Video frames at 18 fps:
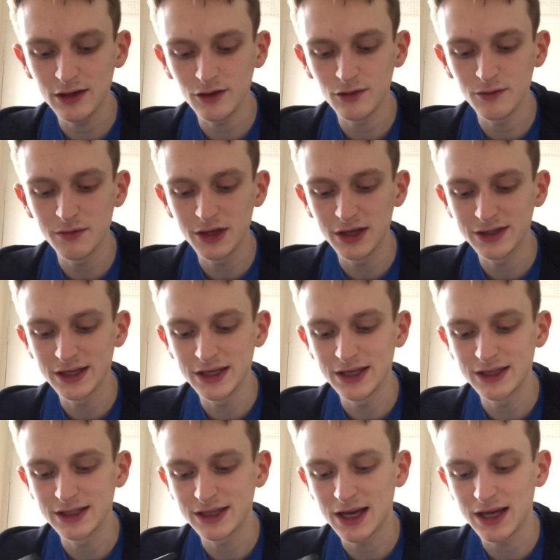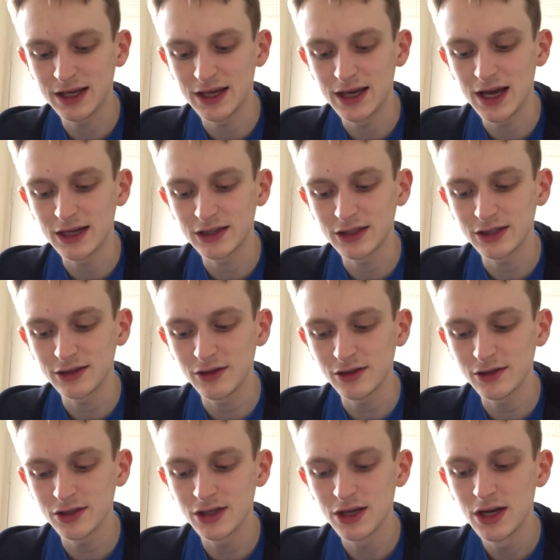community psychiatric
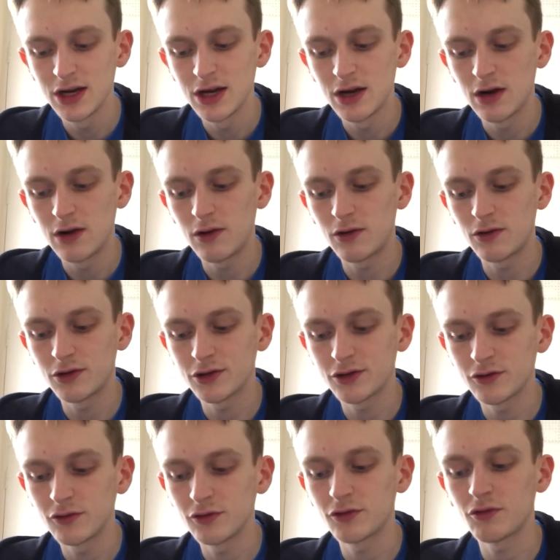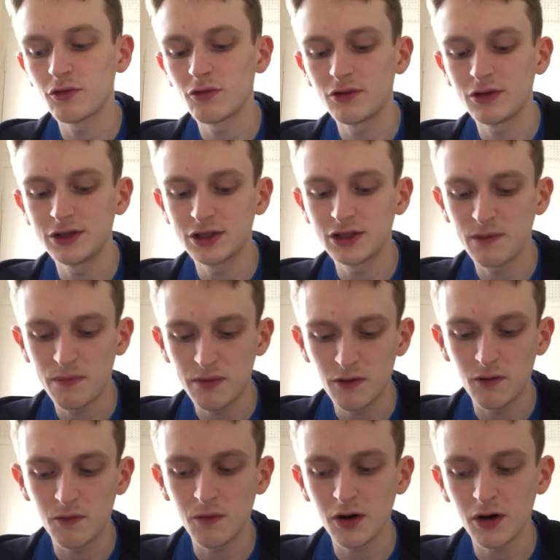nurse or social and
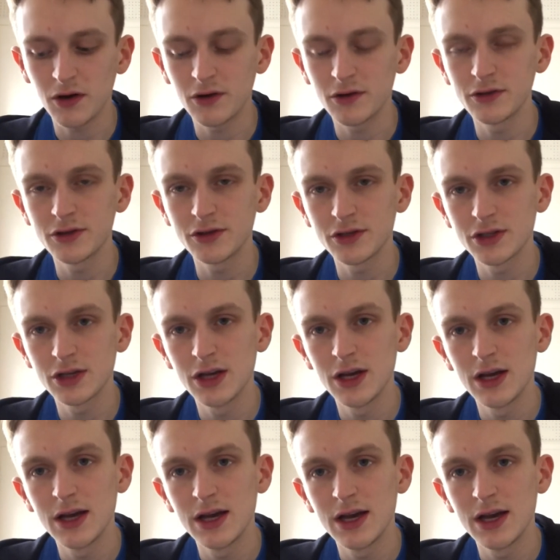support workers.